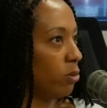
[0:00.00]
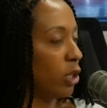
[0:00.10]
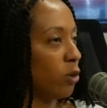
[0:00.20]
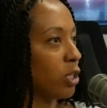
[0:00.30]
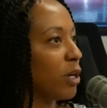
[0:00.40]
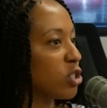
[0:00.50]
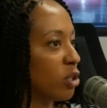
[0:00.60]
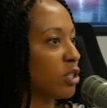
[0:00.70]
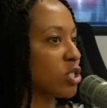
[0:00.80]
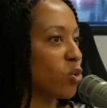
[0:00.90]
The
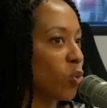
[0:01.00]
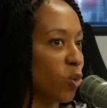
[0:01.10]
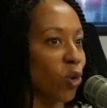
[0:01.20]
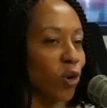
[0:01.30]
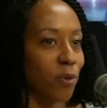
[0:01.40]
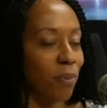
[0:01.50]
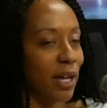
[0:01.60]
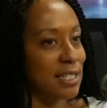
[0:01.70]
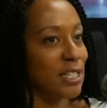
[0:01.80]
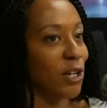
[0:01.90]
picture of the school or the
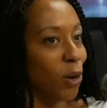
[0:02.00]
place.